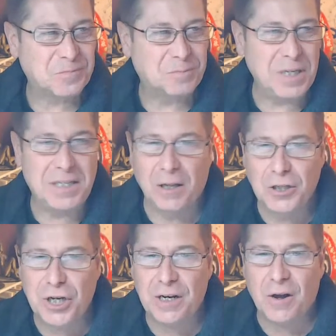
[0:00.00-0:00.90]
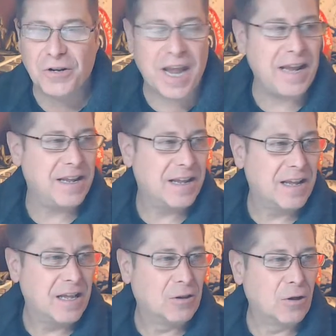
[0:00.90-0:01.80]
be diligent, okay?
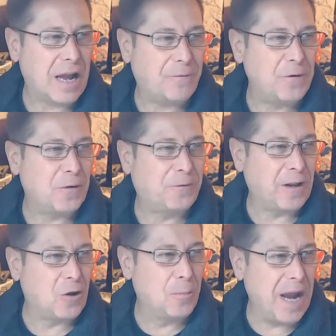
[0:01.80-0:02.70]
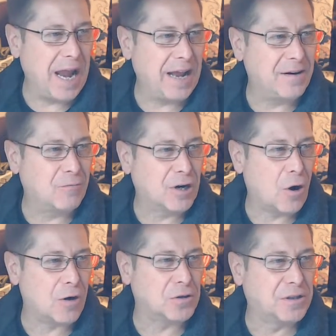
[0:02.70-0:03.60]
Look out for your fellow man.
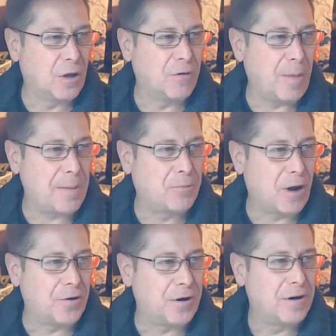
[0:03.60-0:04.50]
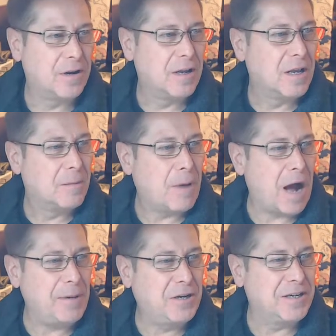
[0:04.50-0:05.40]
Ricardo Silva, my brother.
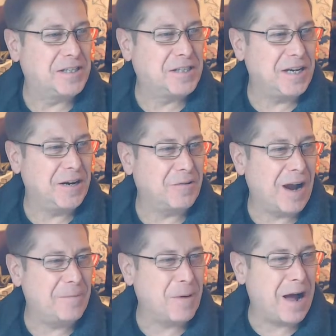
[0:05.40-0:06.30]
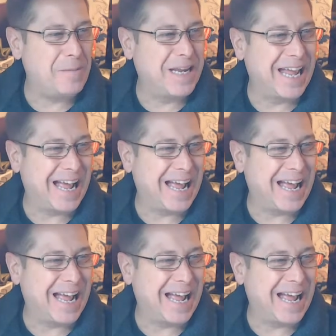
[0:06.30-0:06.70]
Bobby, good to see you, right, Bobby?